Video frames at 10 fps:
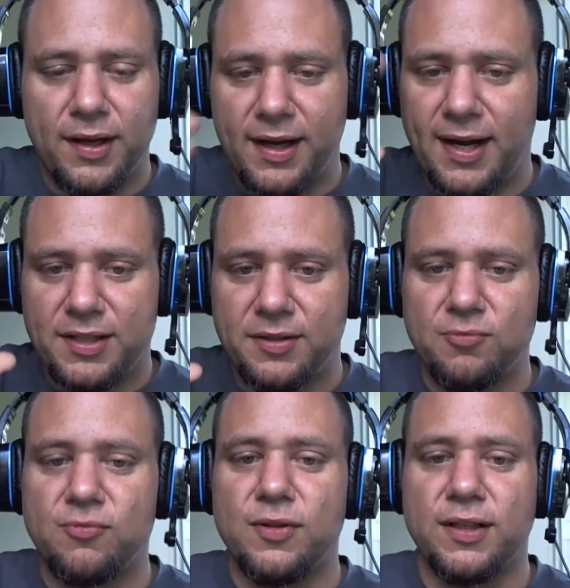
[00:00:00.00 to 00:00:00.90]
it can actually
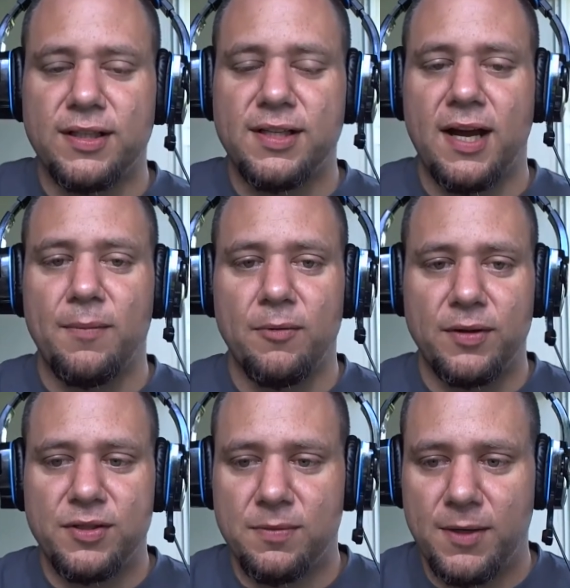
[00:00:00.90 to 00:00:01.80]
really tamper
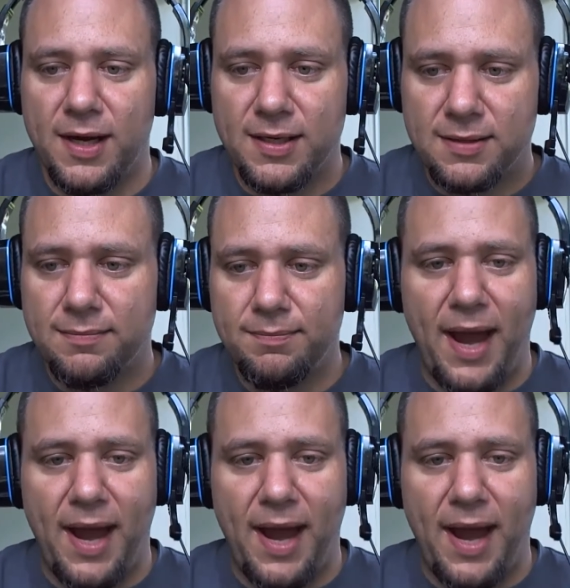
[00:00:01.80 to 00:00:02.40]
with GPS